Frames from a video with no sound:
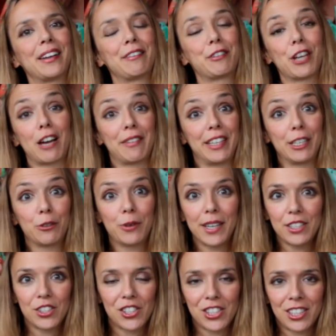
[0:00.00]
If you have any
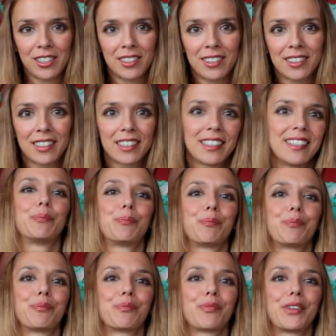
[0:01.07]
question,
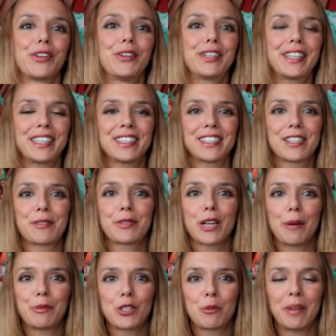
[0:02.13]
you can
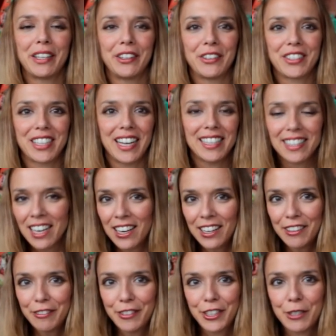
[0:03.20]
subscribe to my newsletter
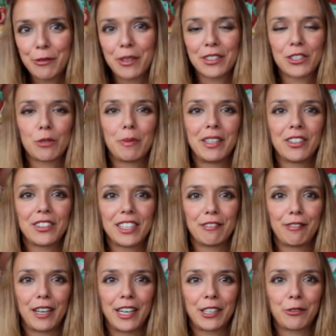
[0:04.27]
if you want to be
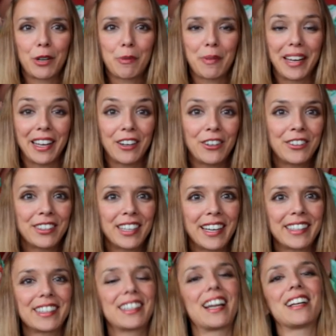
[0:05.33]
notified when my
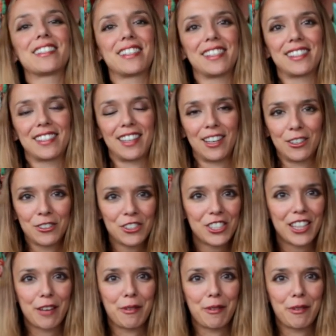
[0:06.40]
online class is launched.